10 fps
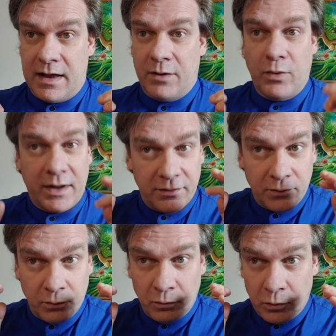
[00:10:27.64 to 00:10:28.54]
And we can
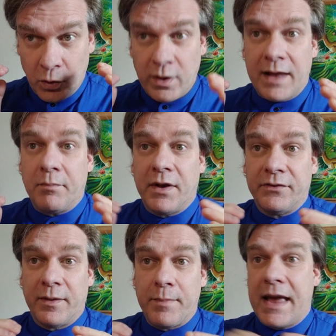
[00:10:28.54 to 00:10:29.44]
look at
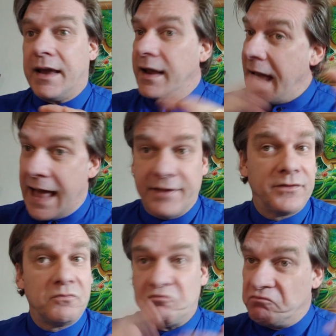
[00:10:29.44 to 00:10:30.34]
Muslim banking
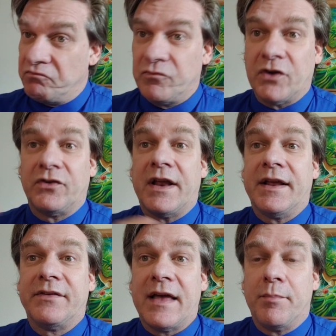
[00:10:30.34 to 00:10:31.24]
as just an
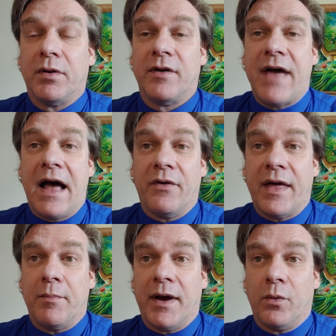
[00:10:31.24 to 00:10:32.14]
example of how
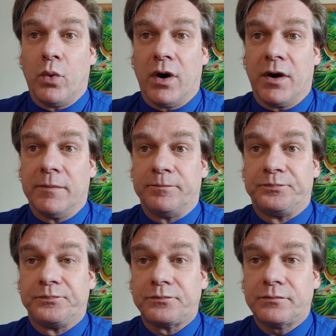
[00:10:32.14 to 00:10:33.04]
that might work.
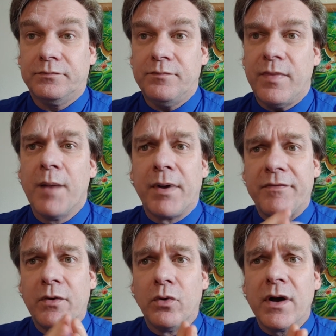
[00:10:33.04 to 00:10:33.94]
But
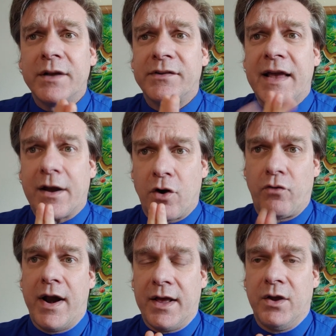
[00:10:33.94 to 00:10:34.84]
if you look at, say, a
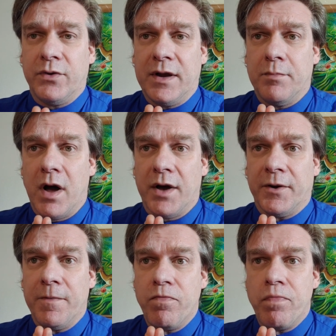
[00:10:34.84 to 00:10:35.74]
credit union
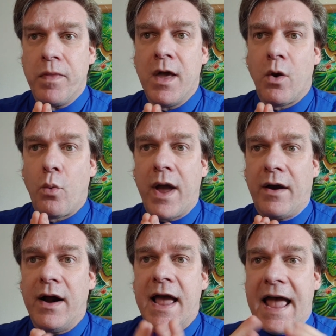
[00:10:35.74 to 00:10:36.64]
model,
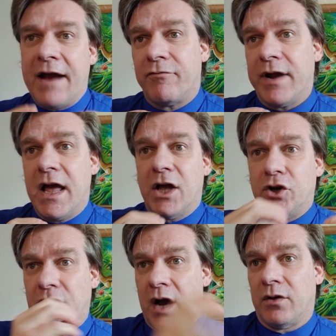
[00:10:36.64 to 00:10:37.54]
where every
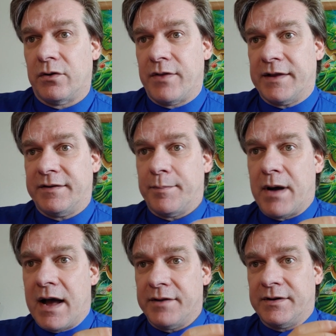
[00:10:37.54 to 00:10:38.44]
dollar that's
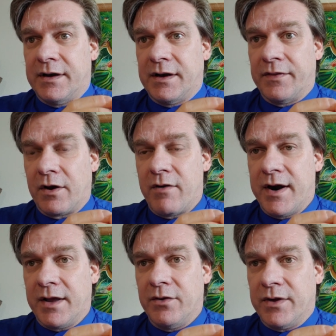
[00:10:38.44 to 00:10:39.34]
deposited in the
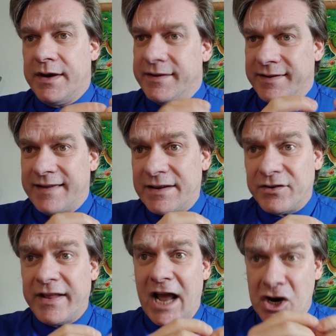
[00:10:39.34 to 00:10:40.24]
credit union is
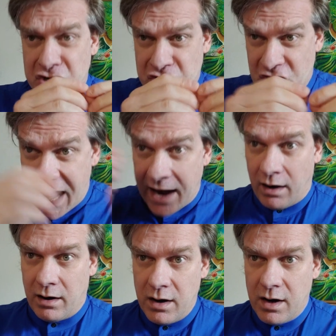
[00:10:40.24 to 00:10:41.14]
essentially a
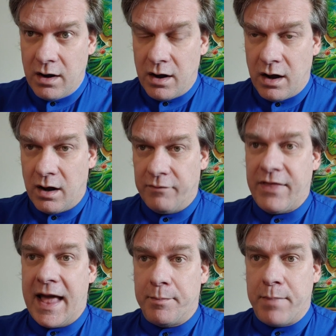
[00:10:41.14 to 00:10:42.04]
share of
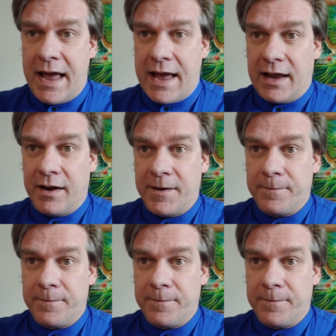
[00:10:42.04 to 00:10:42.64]
that bank,